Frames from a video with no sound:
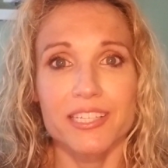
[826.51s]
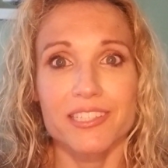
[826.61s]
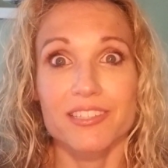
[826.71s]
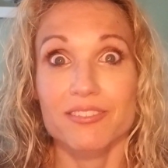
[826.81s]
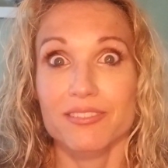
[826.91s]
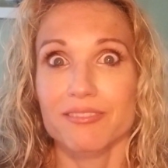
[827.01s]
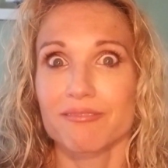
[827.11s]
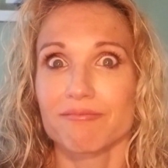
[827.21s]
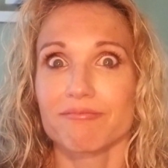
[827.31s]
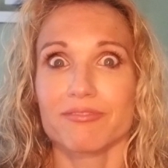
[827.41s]
It's
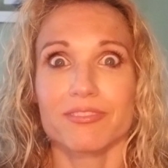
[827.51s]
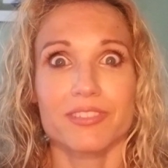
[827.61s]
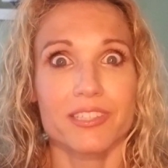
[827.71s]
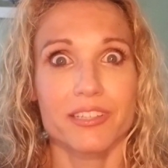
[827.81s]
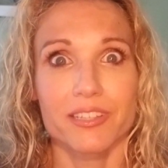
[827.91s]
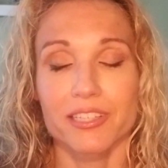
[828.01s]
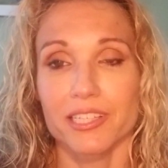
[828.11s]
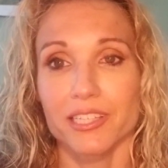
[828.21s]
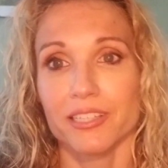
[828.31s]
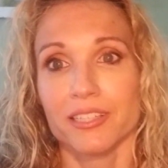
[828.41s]

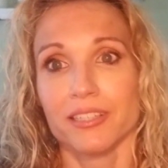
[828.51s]
really